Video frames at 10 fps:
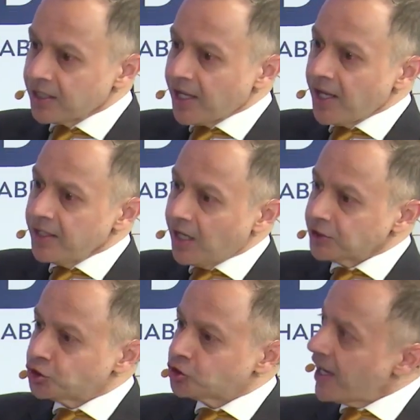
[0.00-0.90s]
can
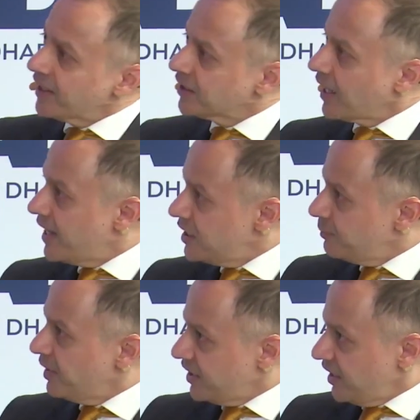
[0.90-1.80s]
attract
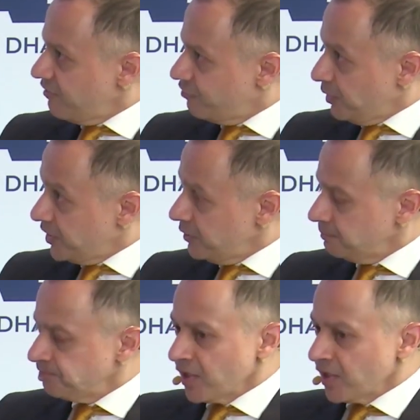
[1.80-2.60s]
anybody and everybody,